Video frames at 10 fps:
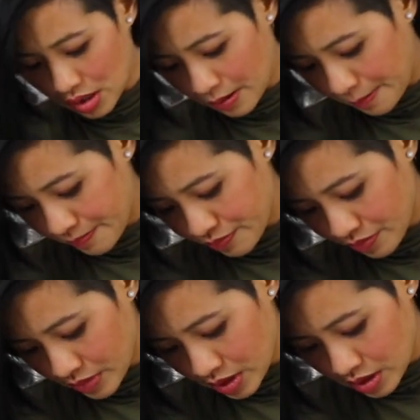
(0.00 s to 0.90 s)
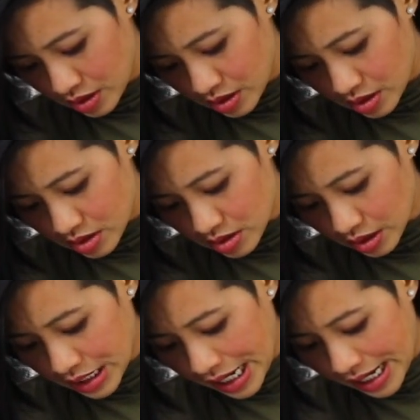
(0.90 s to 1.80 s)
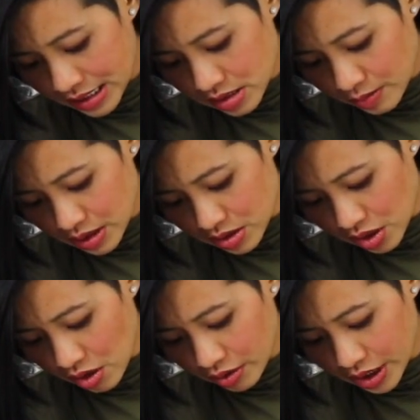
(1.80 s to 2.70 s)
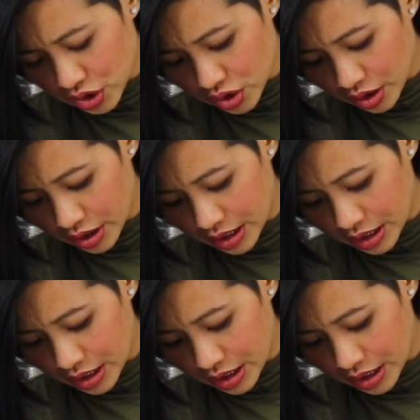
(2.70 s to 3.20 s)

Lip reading: So I'm gonna add some of this coconut sugar